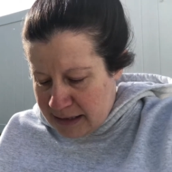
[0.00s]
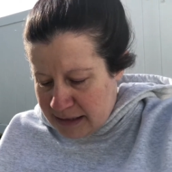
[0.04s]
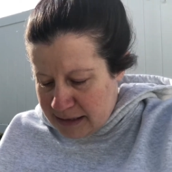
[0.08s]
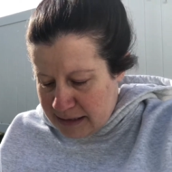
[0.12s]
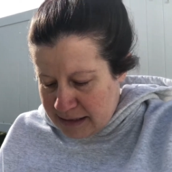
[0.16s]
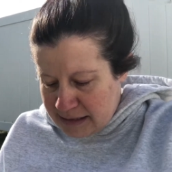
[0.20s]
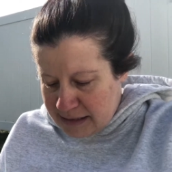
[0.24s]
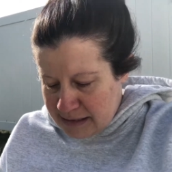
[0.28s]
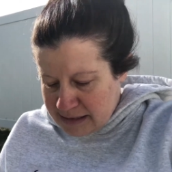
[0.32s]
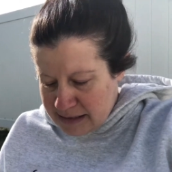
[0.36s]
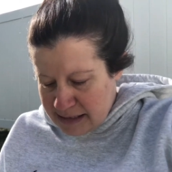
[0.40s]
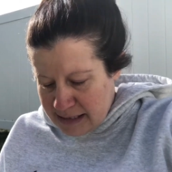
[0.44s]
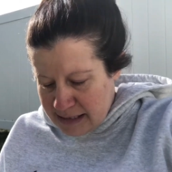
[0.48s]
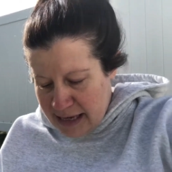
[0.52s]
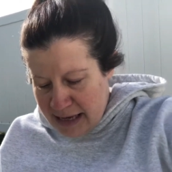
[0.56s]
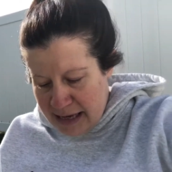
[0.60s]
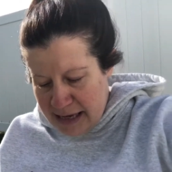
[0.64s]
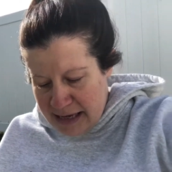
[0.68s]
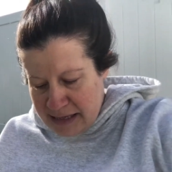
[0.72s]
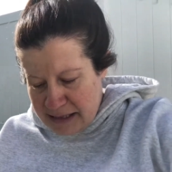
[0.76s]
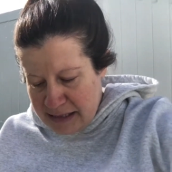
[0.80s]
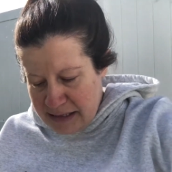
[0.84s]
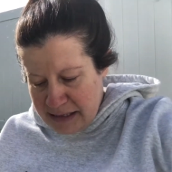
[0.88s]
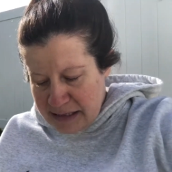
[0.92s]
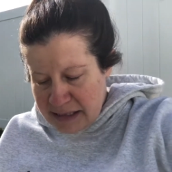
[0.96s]

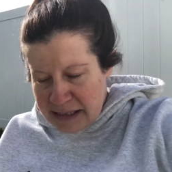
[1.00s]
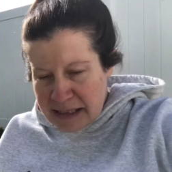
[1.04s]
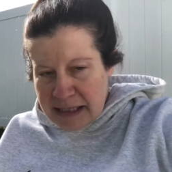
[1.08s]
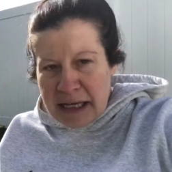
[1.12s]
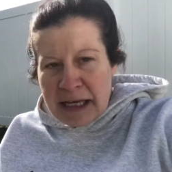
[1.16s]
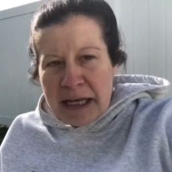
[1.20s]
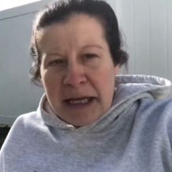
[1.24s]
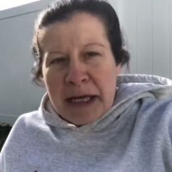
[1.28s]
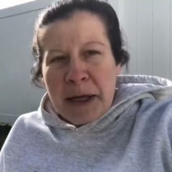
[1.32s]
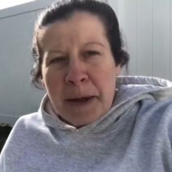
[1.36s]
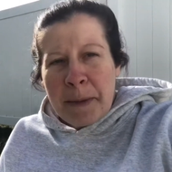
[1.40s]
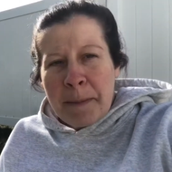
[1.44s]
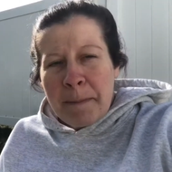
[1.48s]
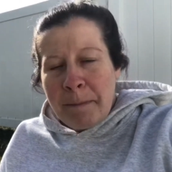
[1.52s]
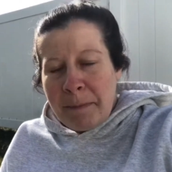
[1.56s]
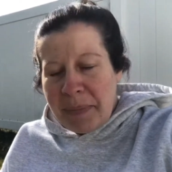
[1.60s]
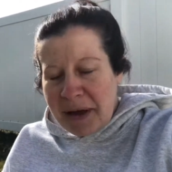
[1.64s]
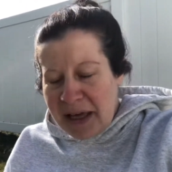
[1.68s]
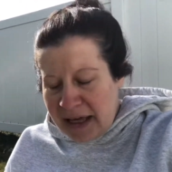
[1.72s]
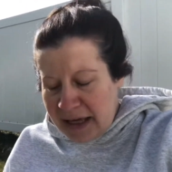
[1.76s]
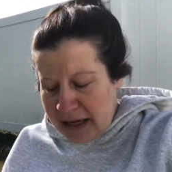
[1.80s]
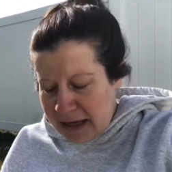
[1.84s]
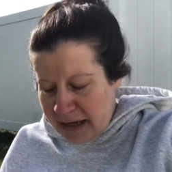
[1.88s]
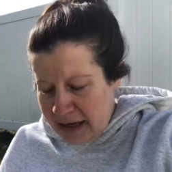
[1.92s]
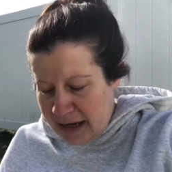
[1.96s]
says,
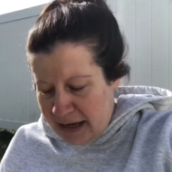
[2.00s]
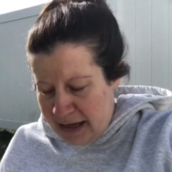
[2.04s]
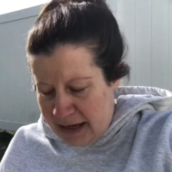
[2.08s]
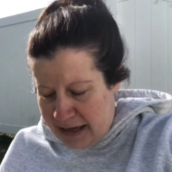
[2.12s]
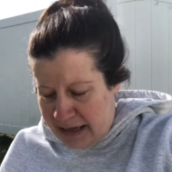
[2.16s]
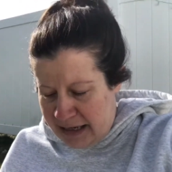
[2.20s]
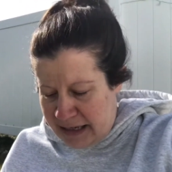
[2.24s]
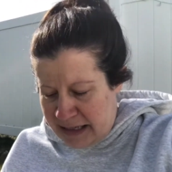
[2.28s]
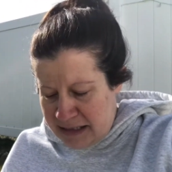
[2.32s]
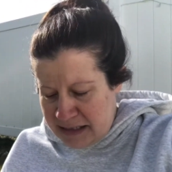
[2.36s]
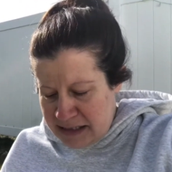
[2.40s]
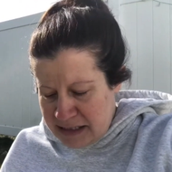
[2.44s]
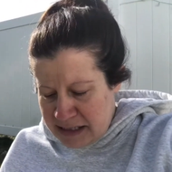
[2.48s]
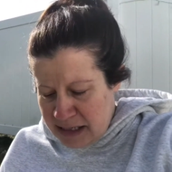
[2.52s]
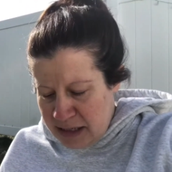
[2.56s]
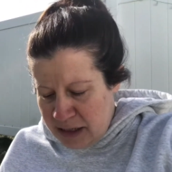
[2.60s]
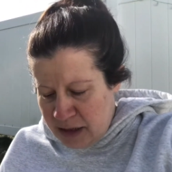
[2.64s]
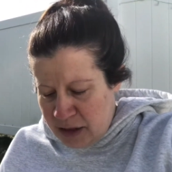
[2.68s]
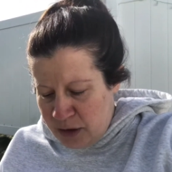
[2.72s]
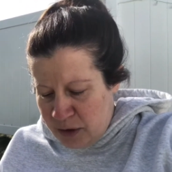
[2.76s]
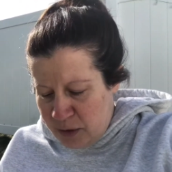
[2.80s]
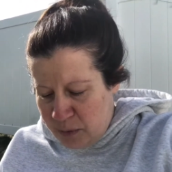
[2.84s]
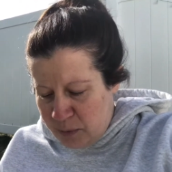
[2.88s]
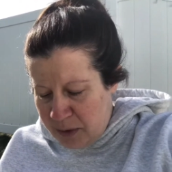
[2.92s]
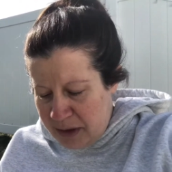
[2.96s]
"Be kind
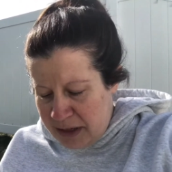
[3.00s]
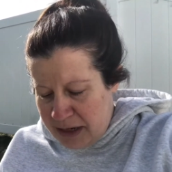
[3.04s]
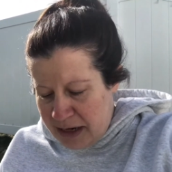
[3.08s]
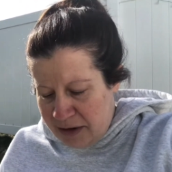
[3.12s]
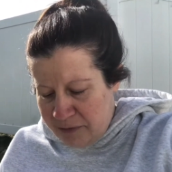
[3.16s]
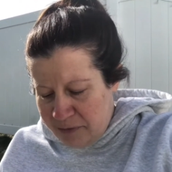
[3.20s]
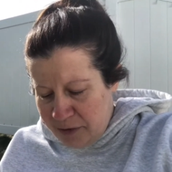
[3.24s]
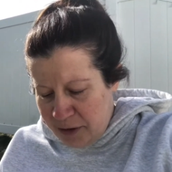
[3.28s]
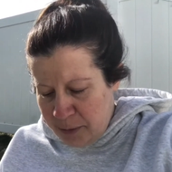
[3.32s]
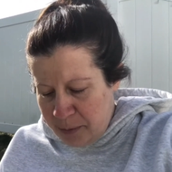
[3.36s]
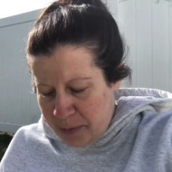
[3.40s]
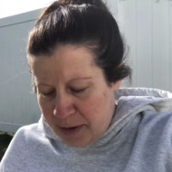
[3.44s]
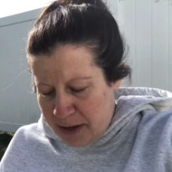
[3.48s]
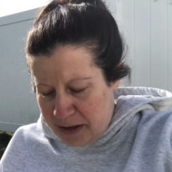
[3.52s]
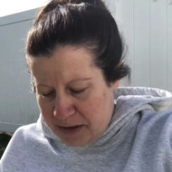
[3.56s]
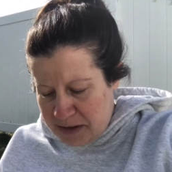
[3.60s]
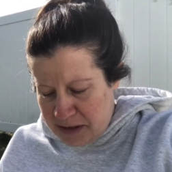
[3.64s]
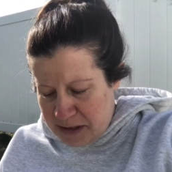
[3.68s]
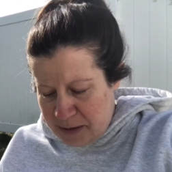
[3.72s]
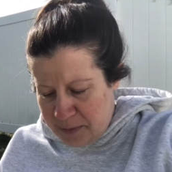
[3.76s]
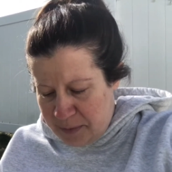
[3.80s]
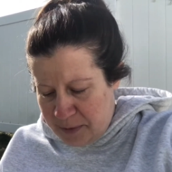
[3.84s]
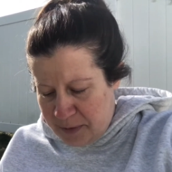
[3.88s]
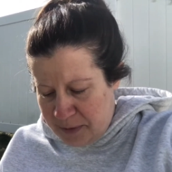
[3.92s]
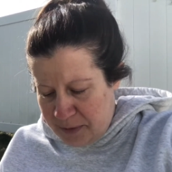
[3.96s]
whenever
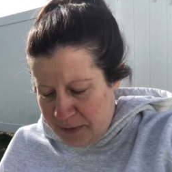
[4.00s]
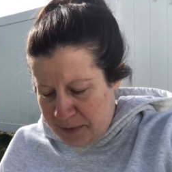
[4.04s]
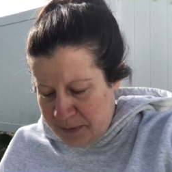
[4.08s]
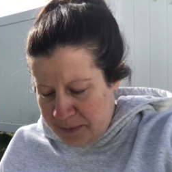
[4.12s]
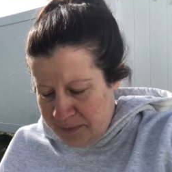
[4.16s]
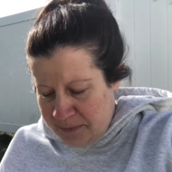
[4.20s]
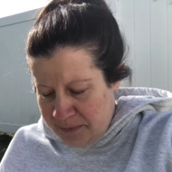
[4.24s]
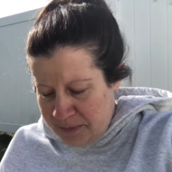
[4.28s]
possible.